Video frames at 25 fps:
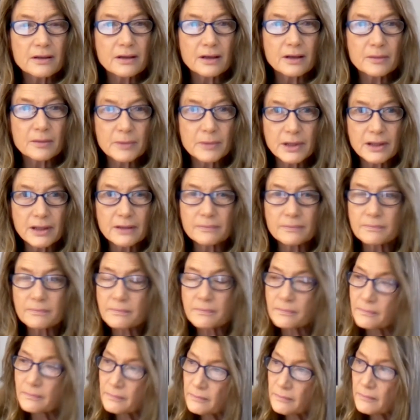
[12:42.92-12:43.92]
I
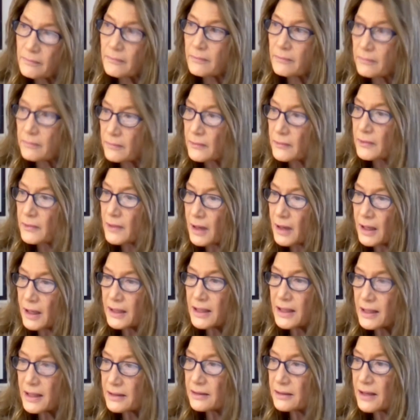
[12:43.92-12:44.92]
mean, I
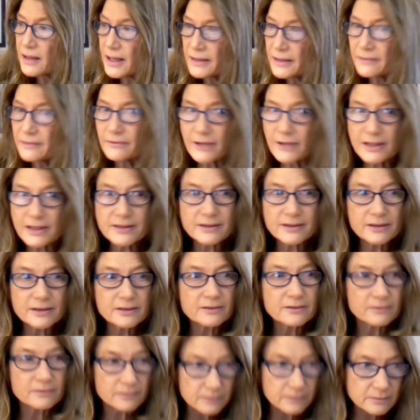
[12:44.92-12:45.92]
got a lot
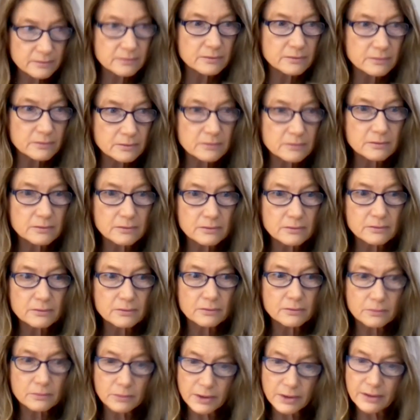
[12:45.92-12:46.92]
invested
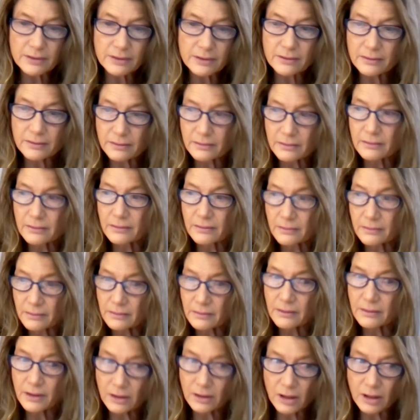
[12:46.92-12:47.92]
with
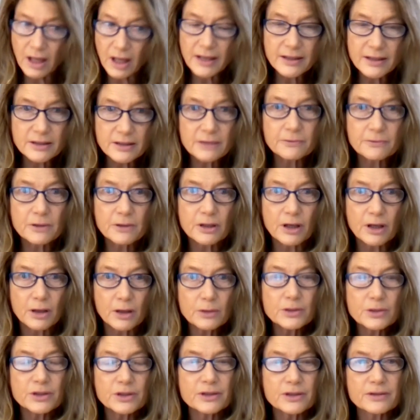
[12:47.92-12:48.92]
a lot of different
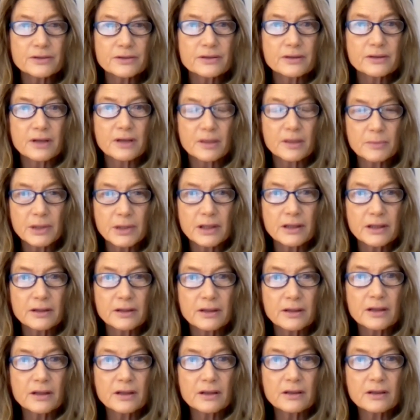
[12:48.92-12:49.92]
coaches. I
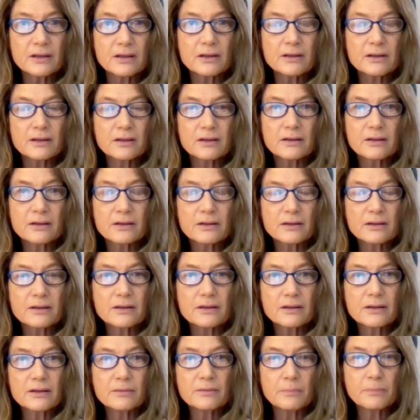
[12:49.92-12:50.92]
mean,
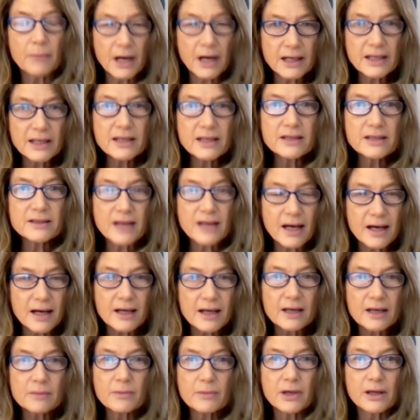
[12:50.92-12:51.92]
money,
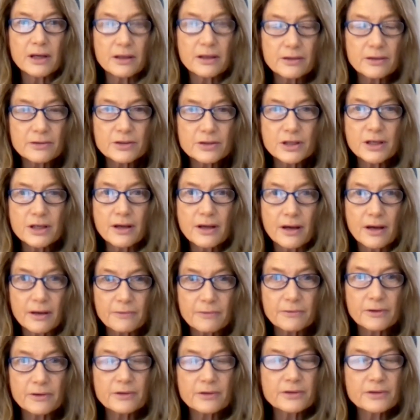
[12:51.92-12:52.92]
time, energy,
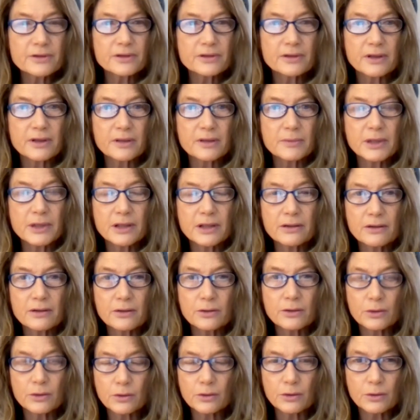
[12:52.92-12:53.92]
effort. I mean,
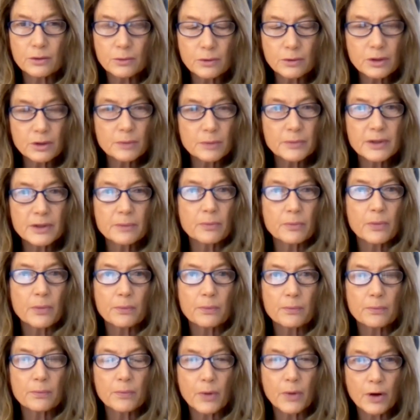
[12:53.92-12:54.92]
you were a big
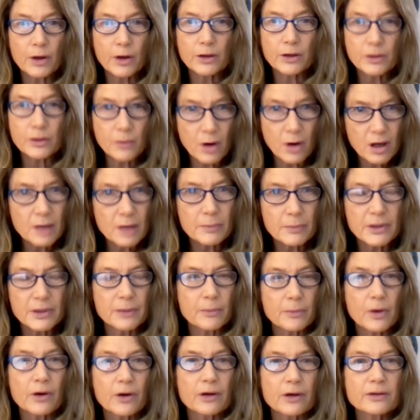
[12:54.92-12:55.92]
part. You are a big
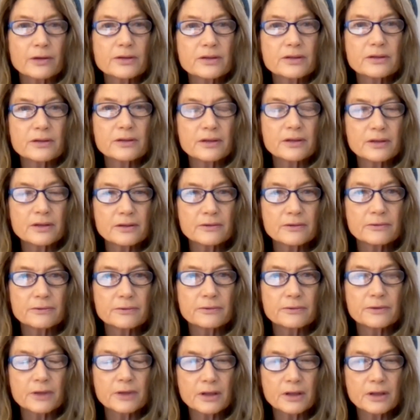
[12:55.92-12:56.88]
part of